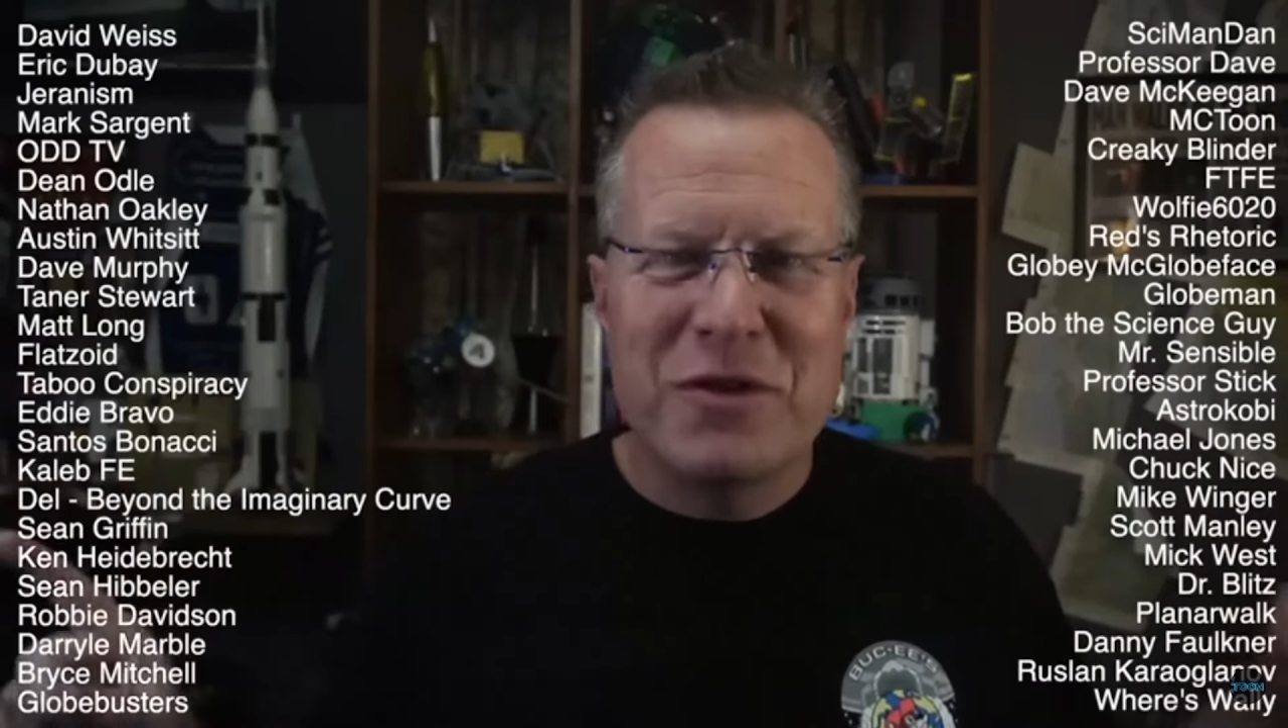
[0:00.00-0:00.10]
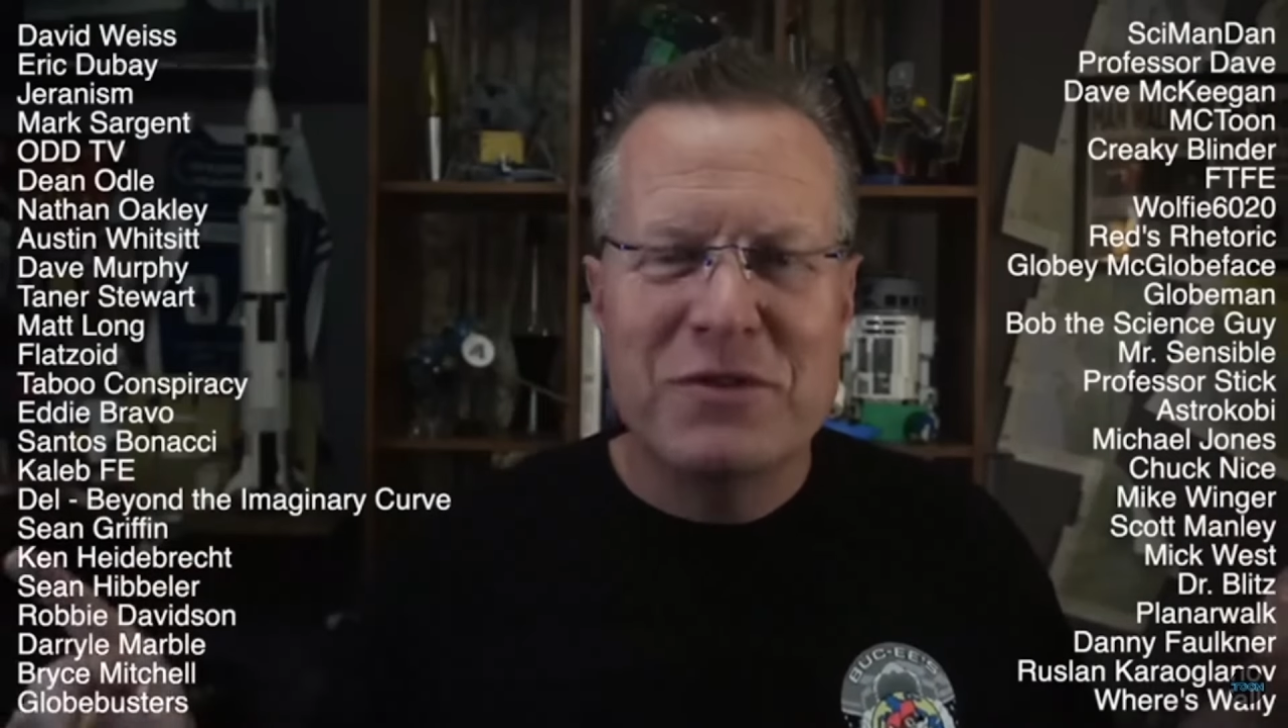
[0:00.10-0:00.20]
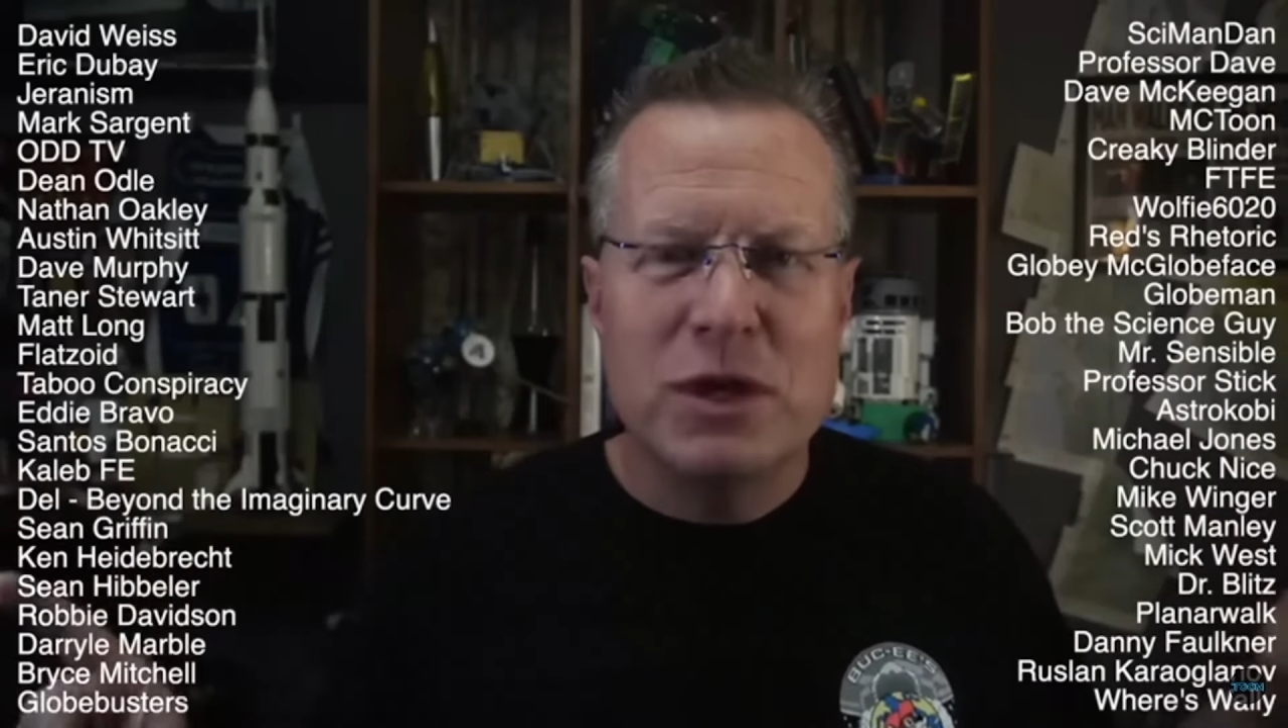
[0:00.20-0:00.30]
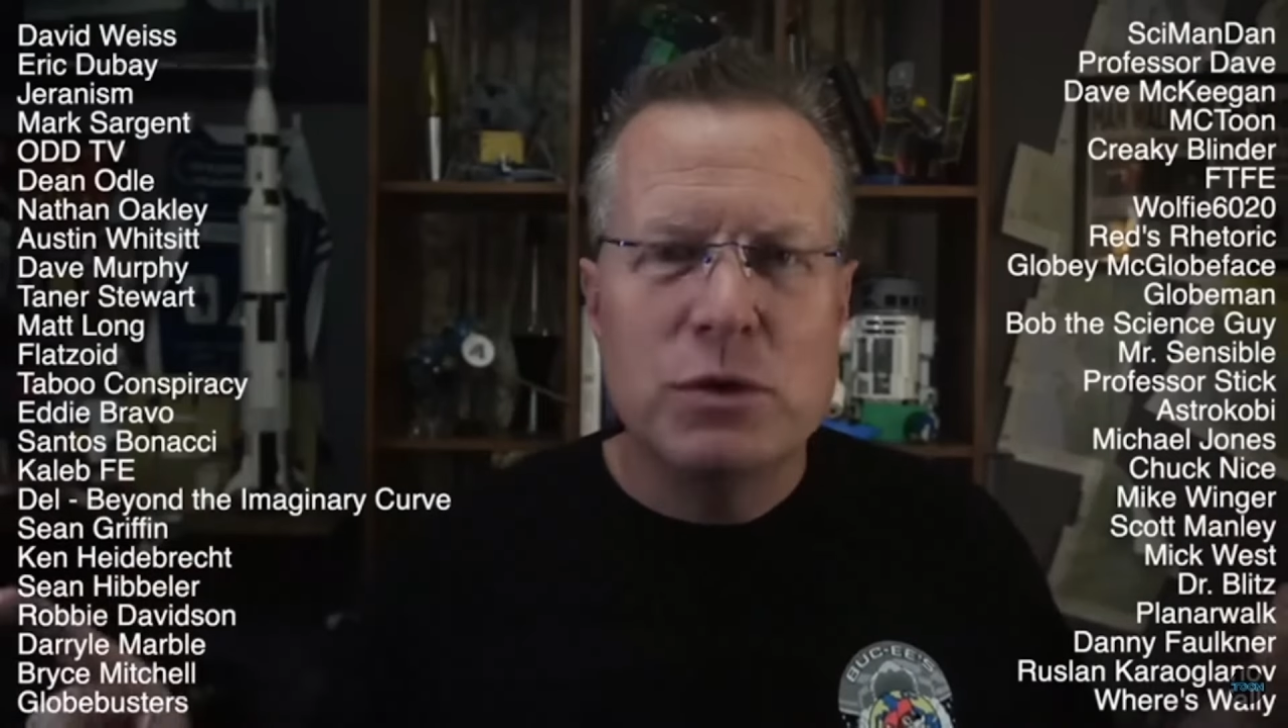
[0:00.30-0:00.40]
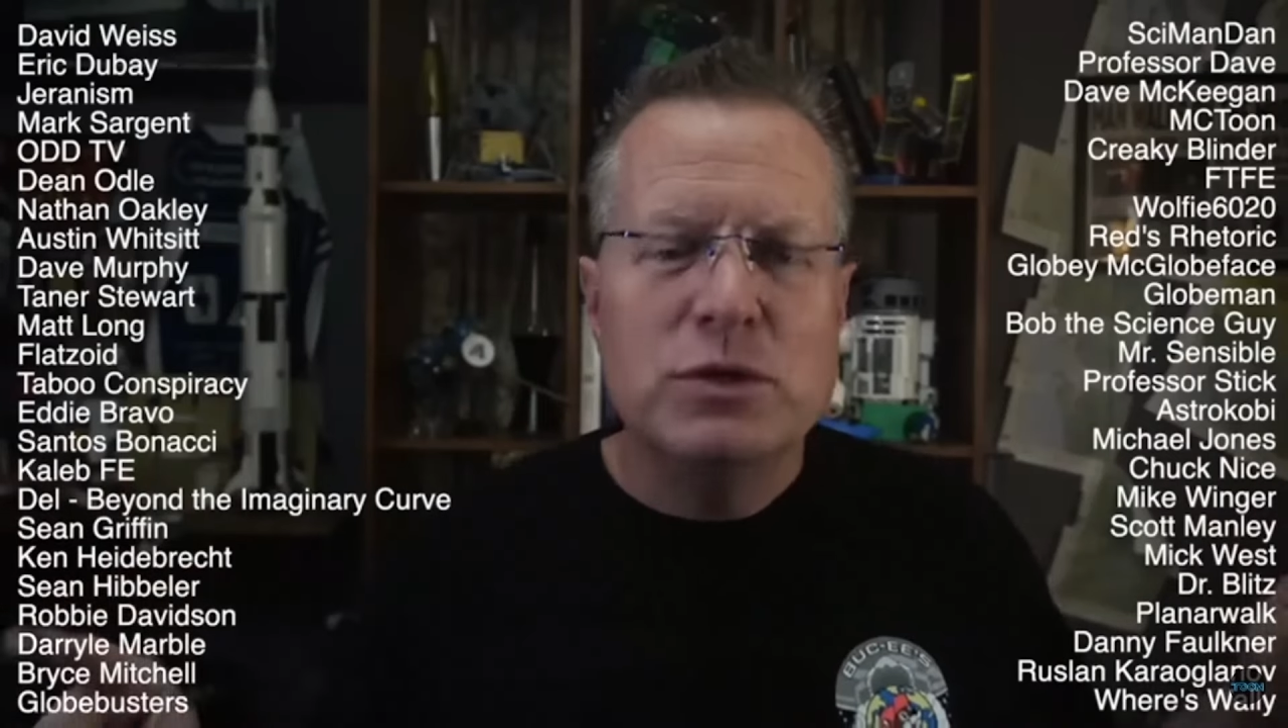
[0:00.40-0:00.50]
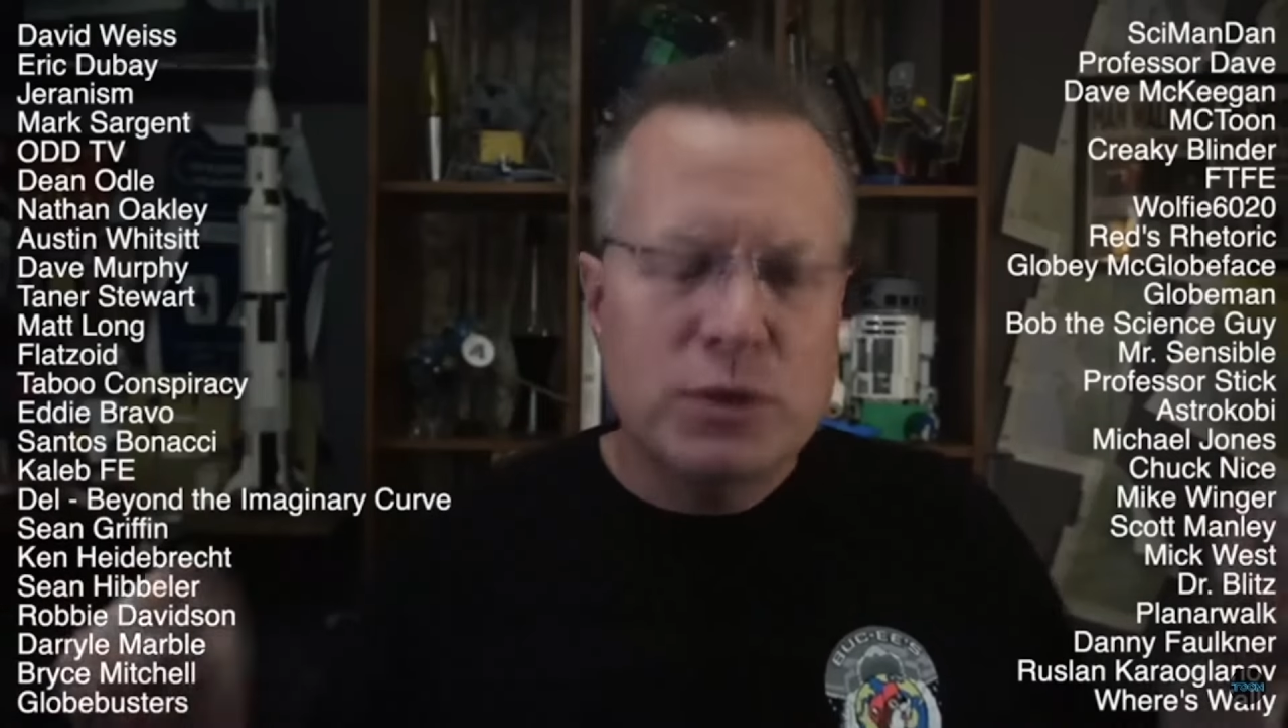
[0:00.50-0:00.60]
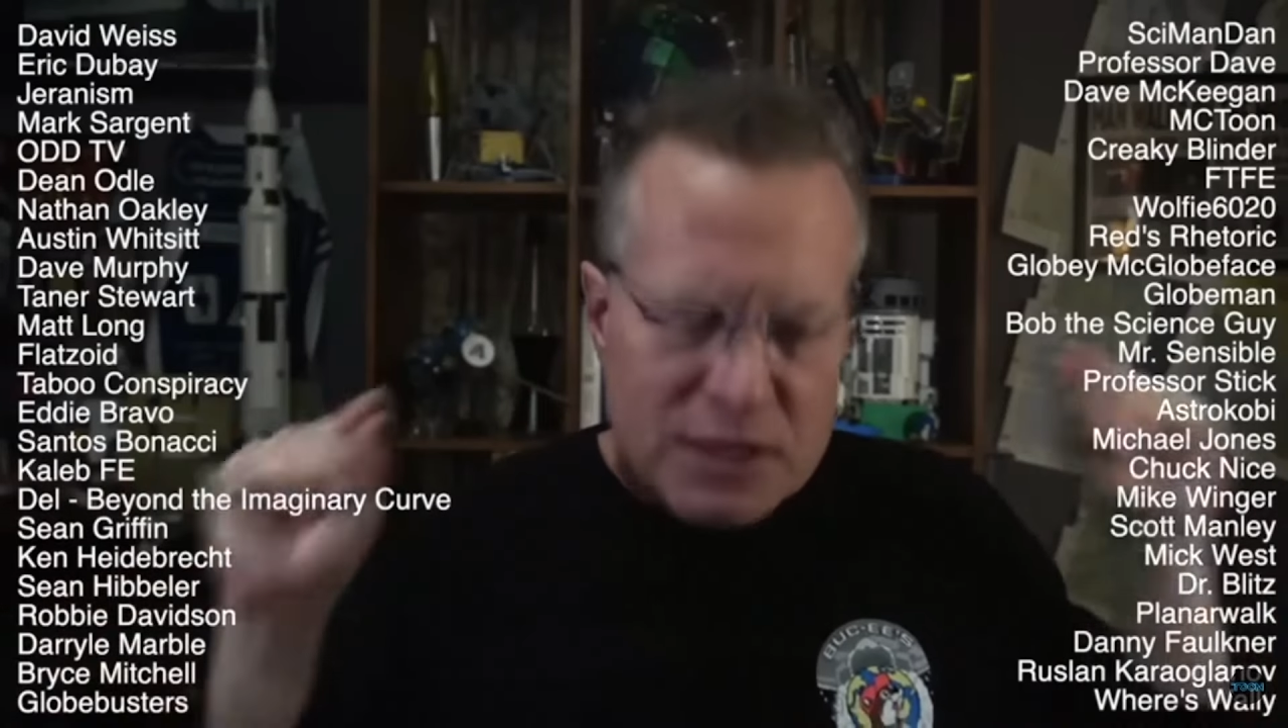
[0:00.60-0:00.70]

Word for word: of you to